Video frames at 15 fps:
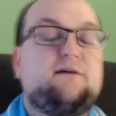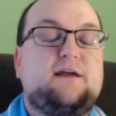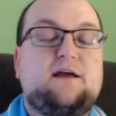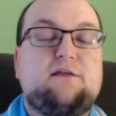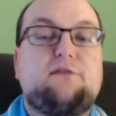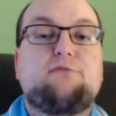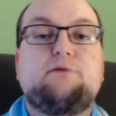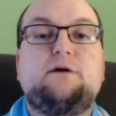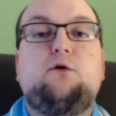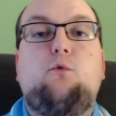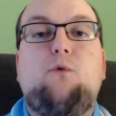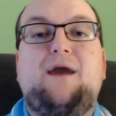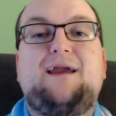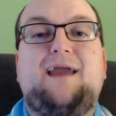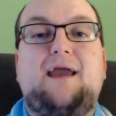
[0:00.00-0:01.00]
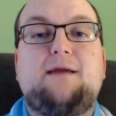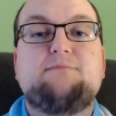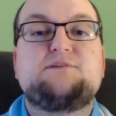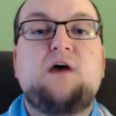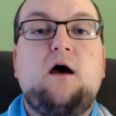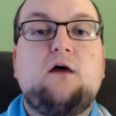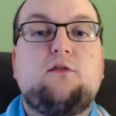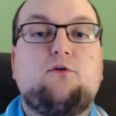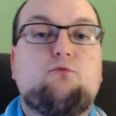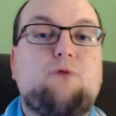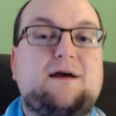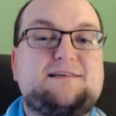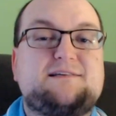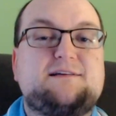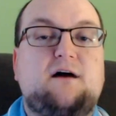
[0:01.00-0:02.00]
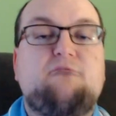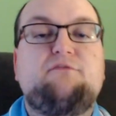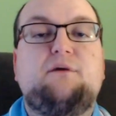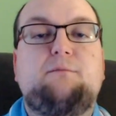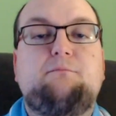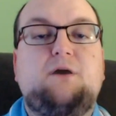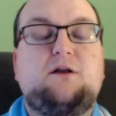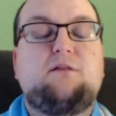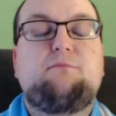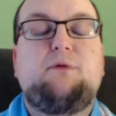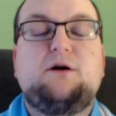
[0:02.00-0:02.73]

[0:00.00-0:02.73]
They got 3 away games the rest of the month.